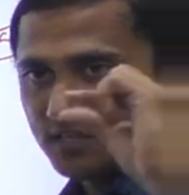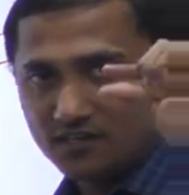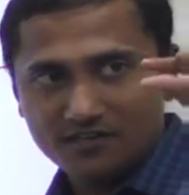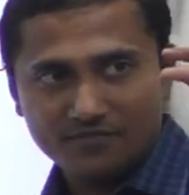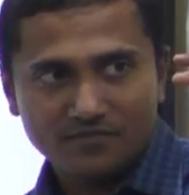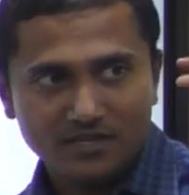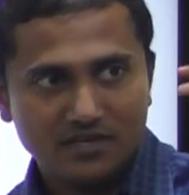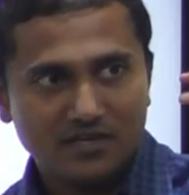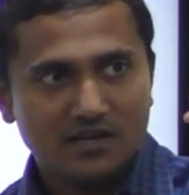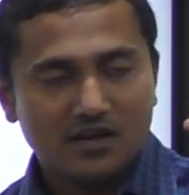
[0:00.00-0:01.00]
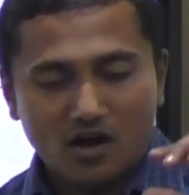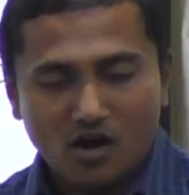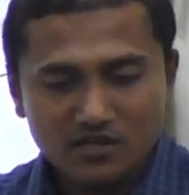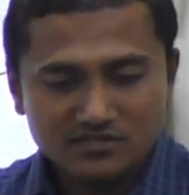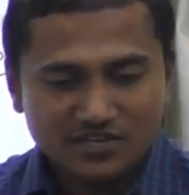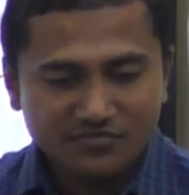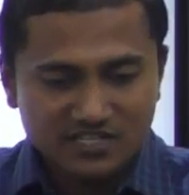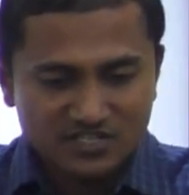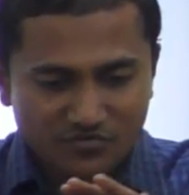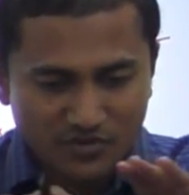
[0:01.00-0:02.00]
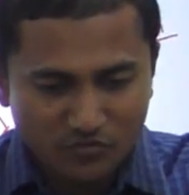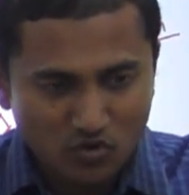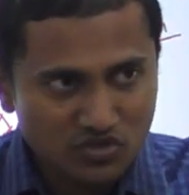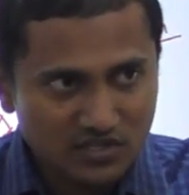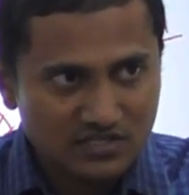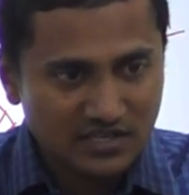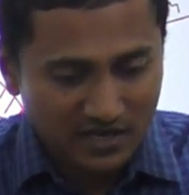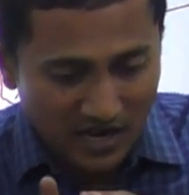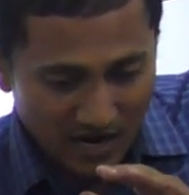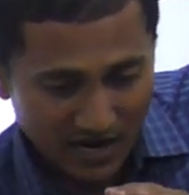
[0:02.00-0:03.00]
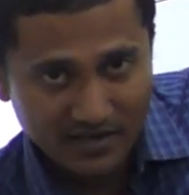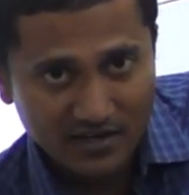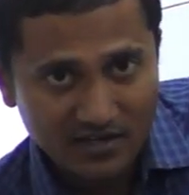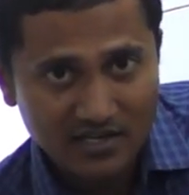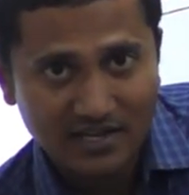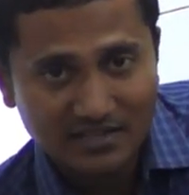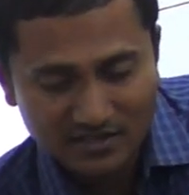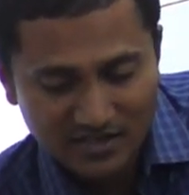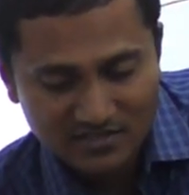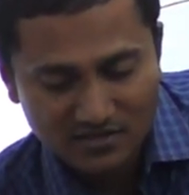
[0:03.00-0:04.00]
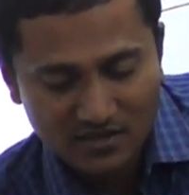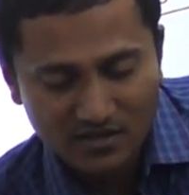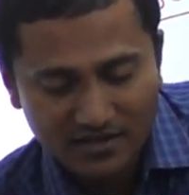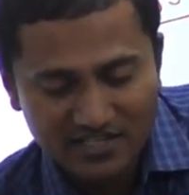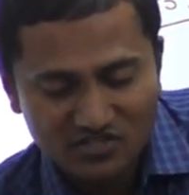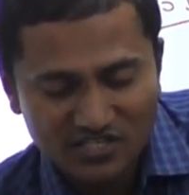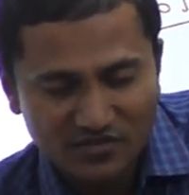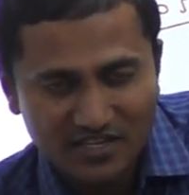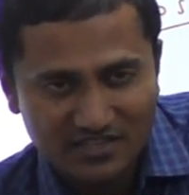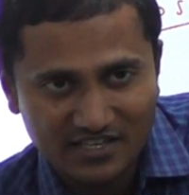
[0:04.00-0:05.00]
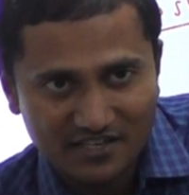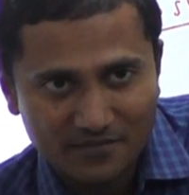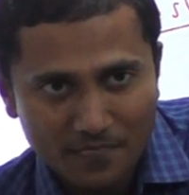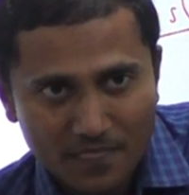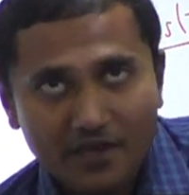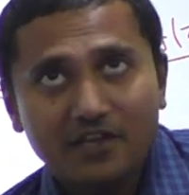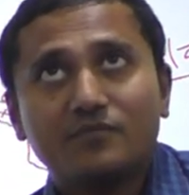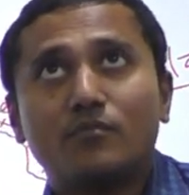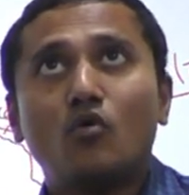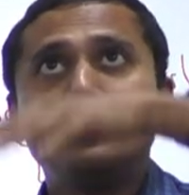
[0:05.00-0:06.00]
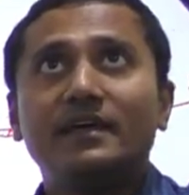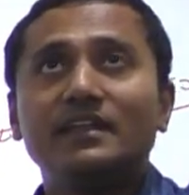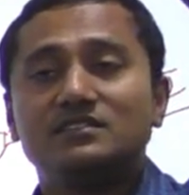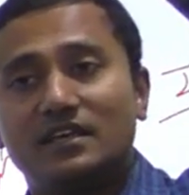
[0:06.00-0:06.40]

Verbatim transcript: thin. On surface, if ocean is there, underneath crust is very thin. If mountain is